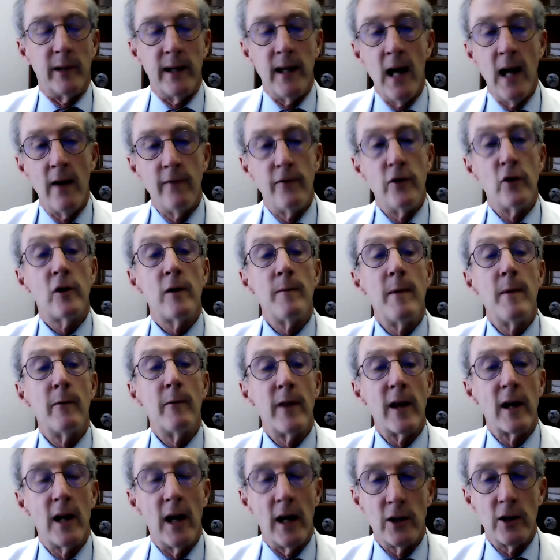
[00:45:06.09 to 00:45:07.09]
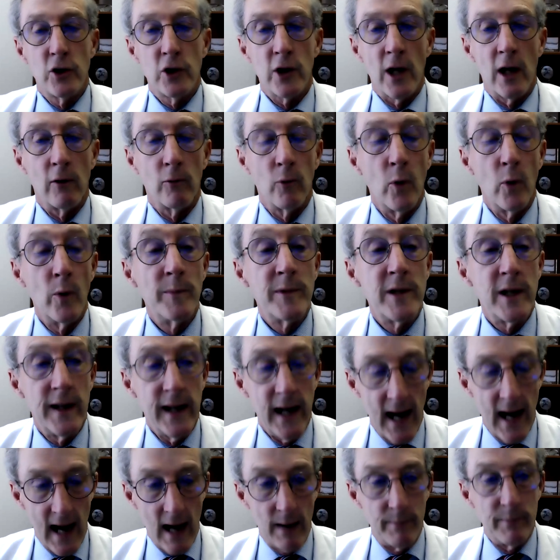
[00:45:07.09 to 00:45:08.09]
If you come in with a gunshot wound to
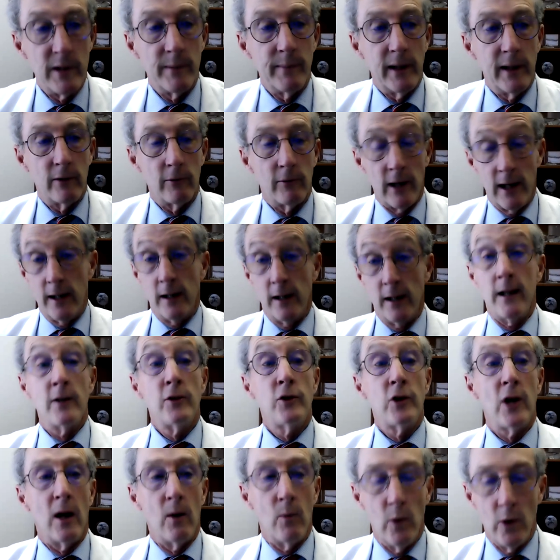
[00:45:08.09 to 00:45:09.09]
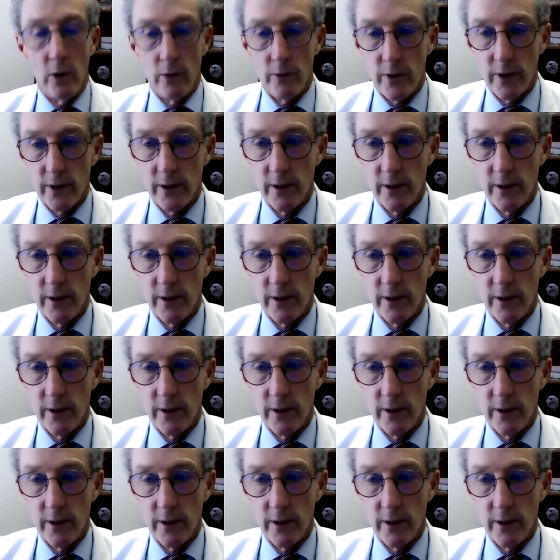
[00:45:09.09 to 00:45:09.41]
the abdomen, right? A gunshot wound.